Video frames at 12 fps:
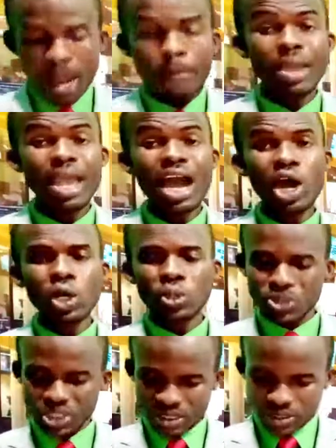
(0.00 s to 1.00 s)

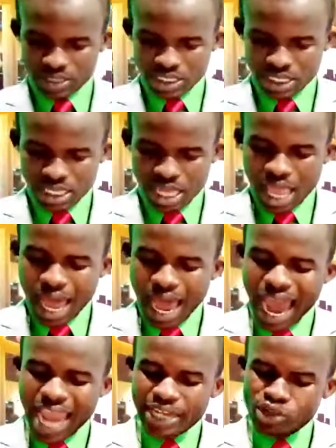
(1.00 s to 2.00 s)
Behold,
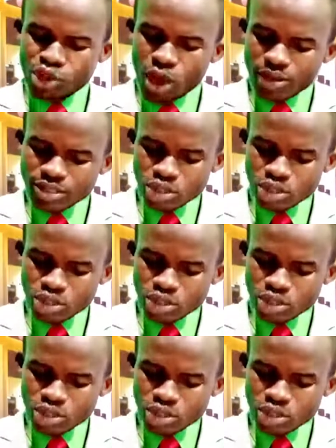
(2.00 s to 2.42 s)
I taught